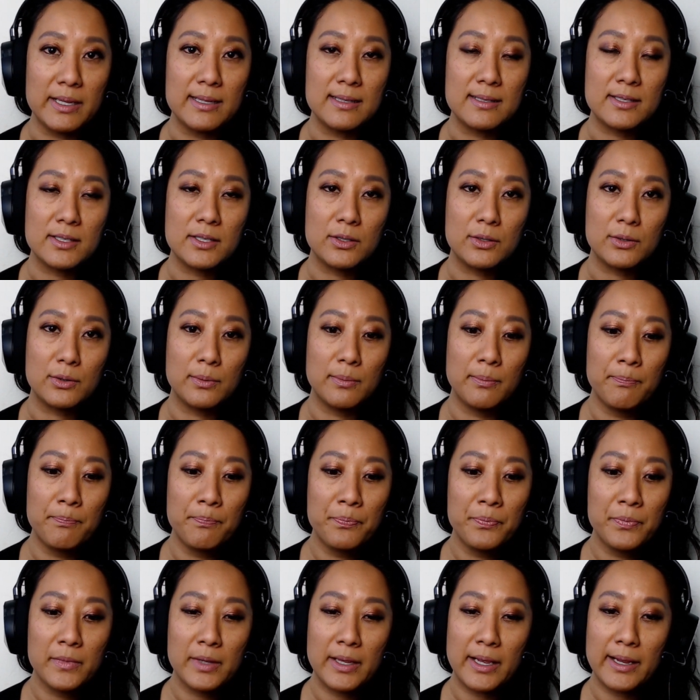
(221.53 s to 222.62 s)
And so,
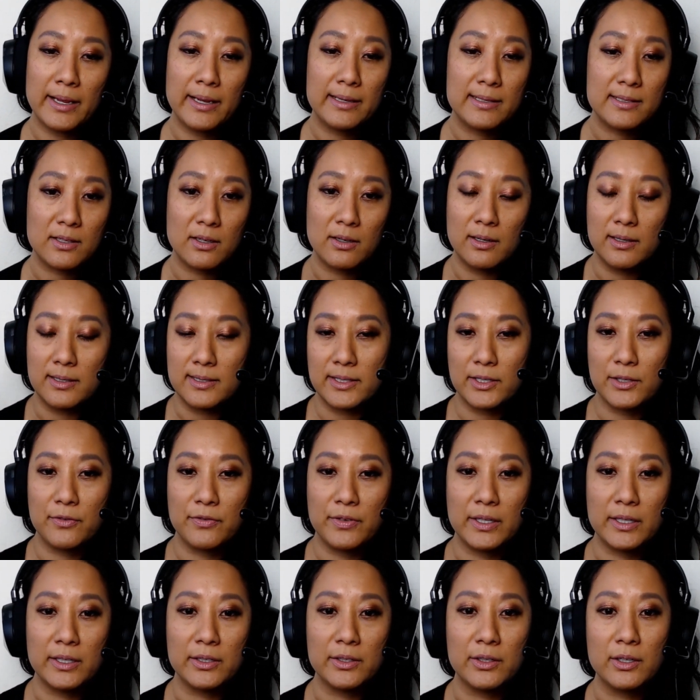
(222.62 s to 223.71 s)
hey, as long as they're
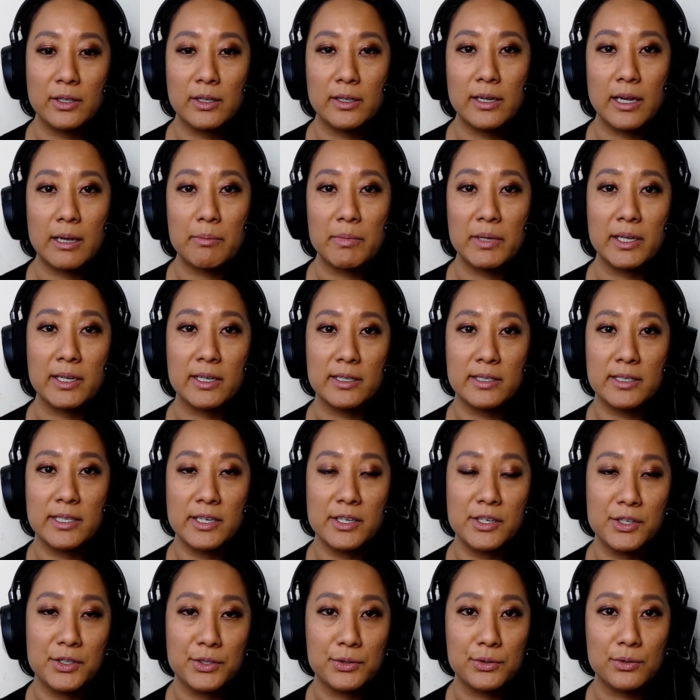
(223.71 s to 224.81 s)
feeling good, I'm going to
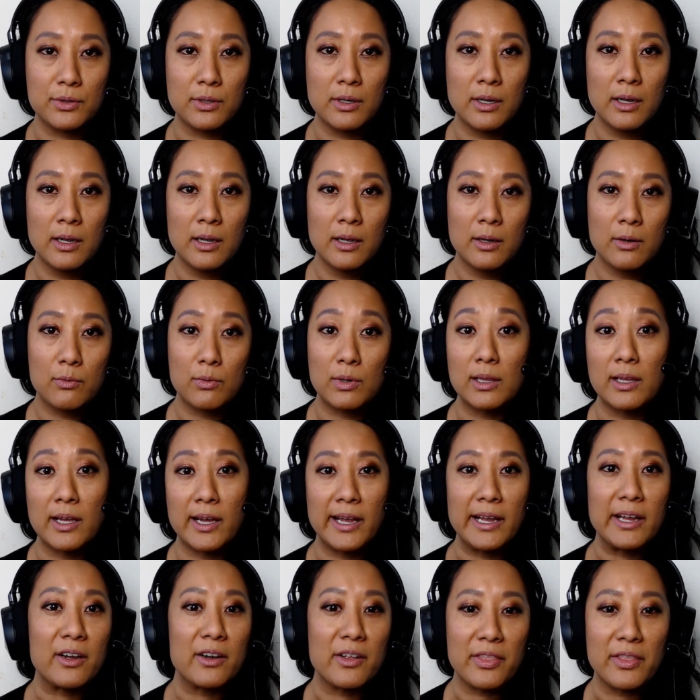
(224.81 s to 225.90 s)
continue
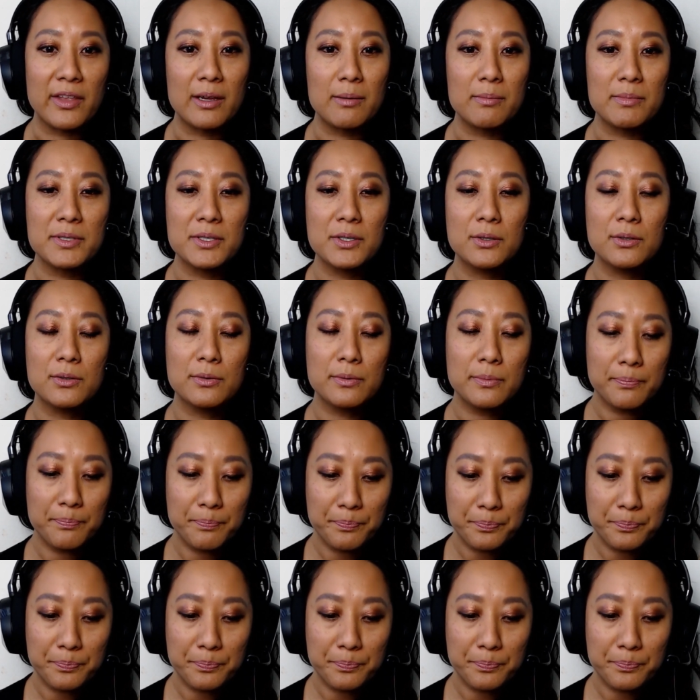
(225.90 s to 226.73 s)
relying on them. So